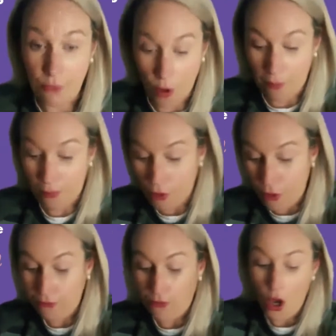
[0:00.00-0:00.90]
for
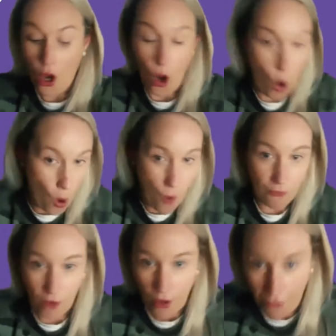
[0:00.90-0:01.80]
proof of
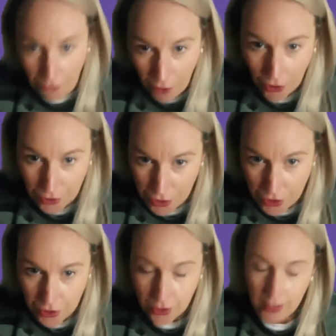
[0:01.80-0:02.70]

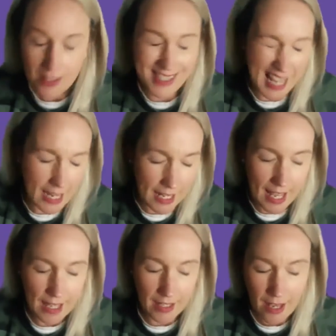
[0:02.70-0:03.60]
funds. Say it
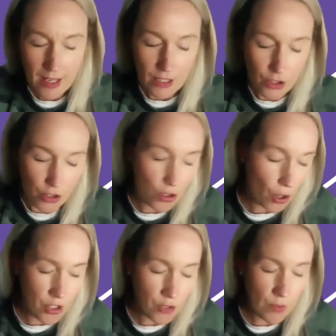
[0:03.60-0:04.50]
again.
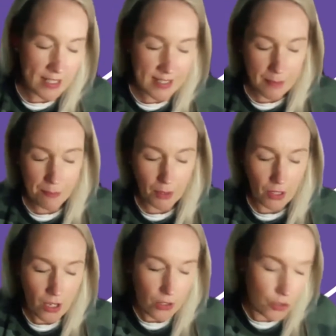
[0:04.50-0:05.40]
Sounds really
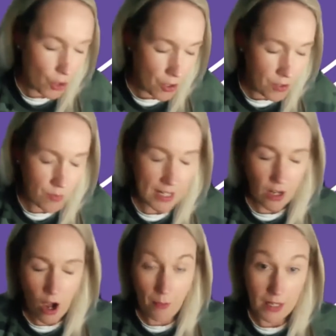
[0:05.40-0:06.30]
simple, sounds really
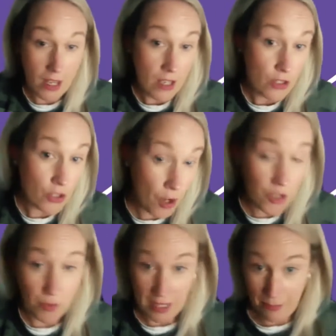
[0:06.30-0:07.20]
common,
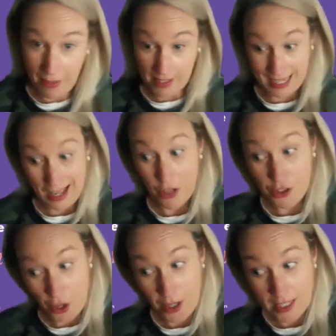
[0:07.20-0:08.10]
sounds really basic,
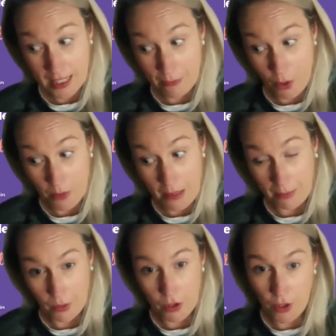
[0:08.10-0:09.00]
sounds like most people
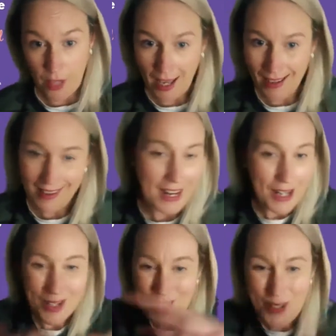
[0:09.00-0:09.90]
would do that.
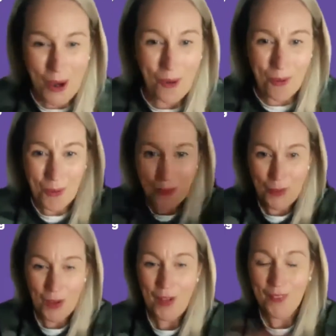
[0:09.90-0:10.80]
No,
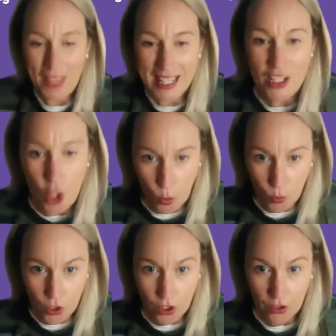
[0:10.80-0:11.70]
they don't.